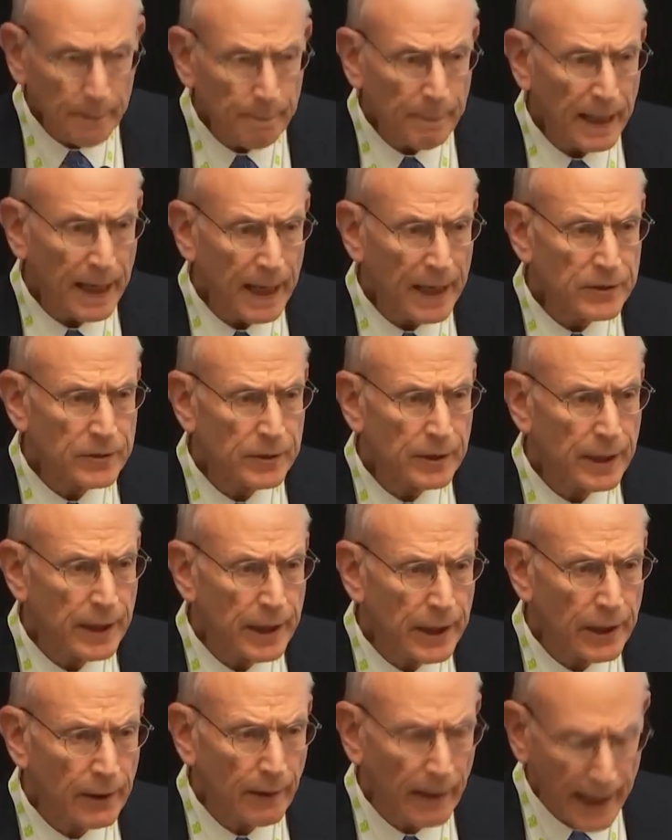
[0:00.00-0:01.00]
passed the
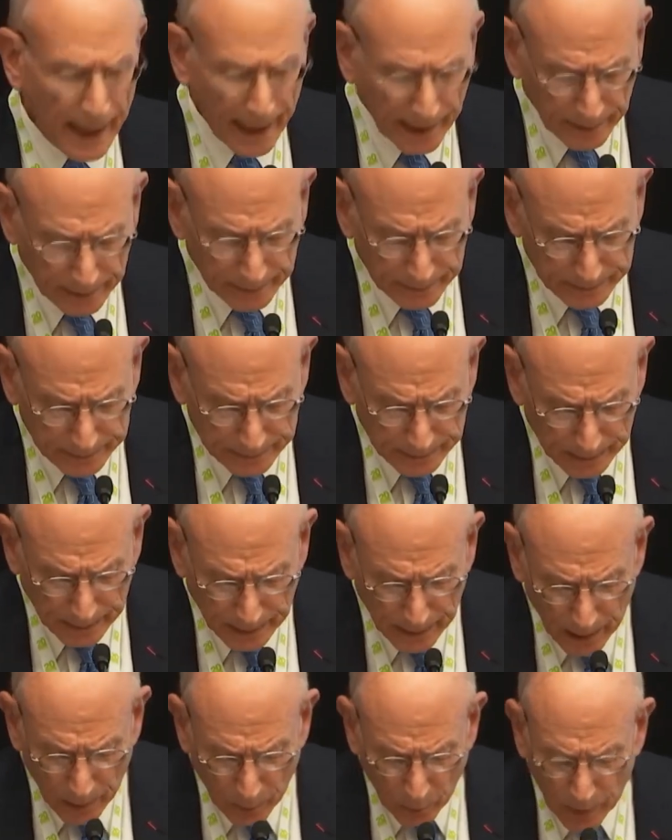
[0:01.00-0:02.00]
HERE Act,
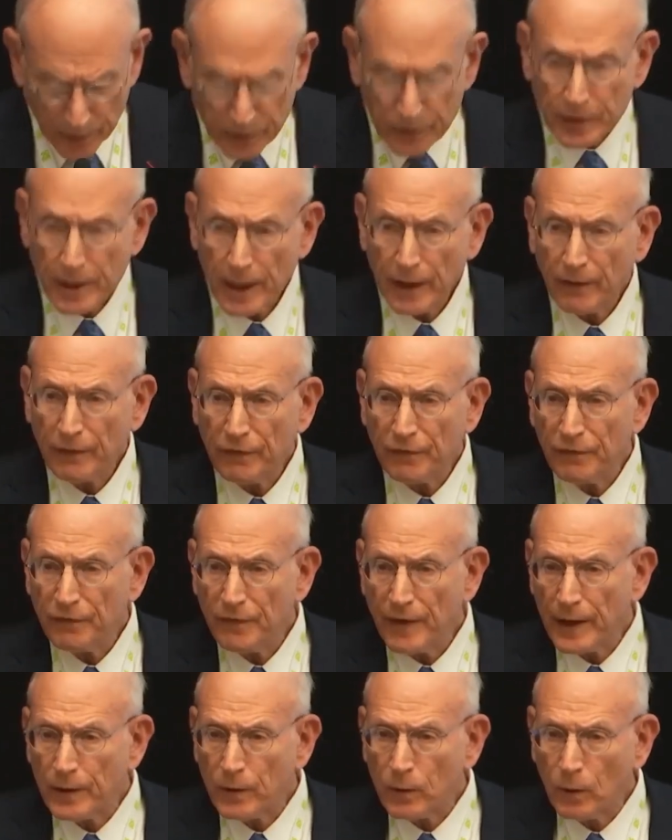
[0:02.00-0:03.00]
which set a
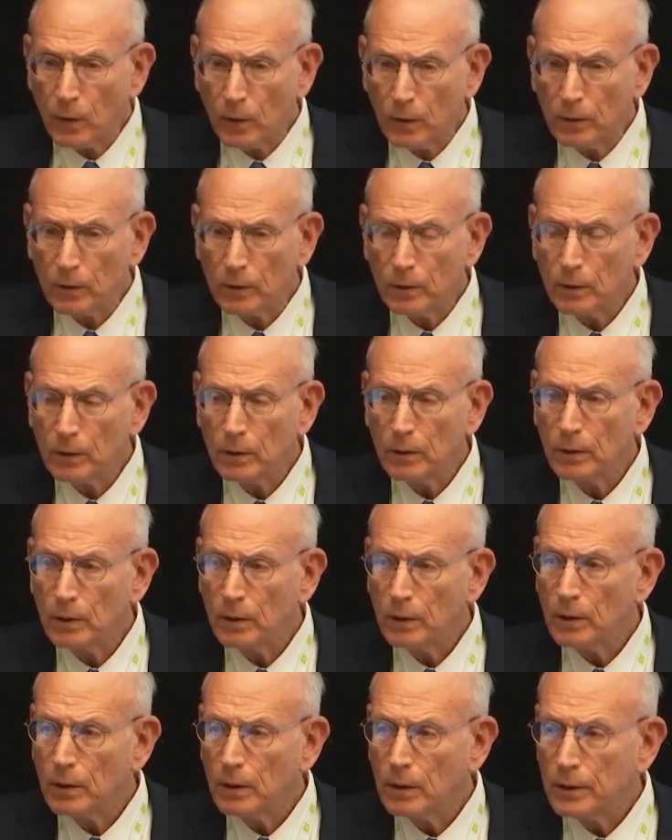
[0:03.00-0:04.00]
federal
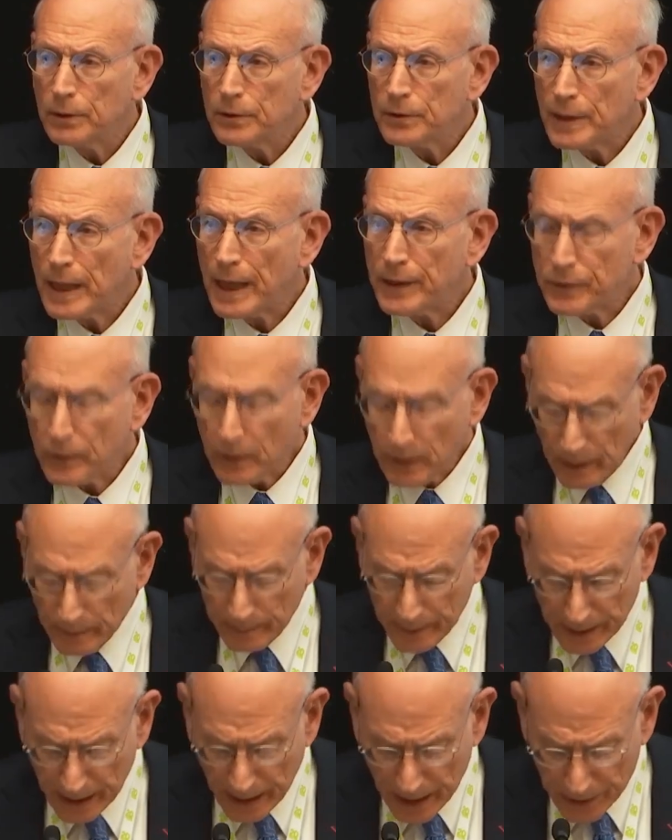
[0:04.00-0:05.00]
statute of
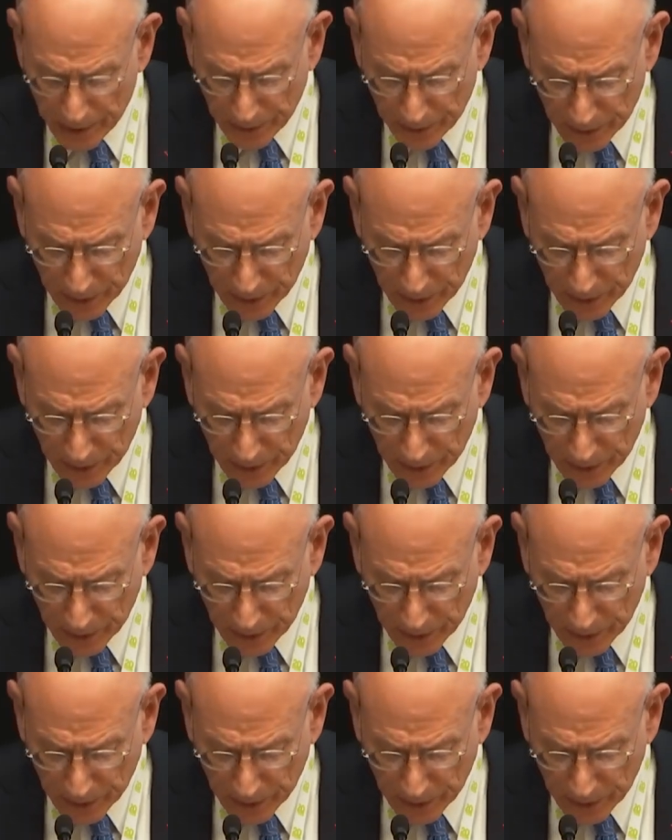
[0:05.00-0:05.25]
limitations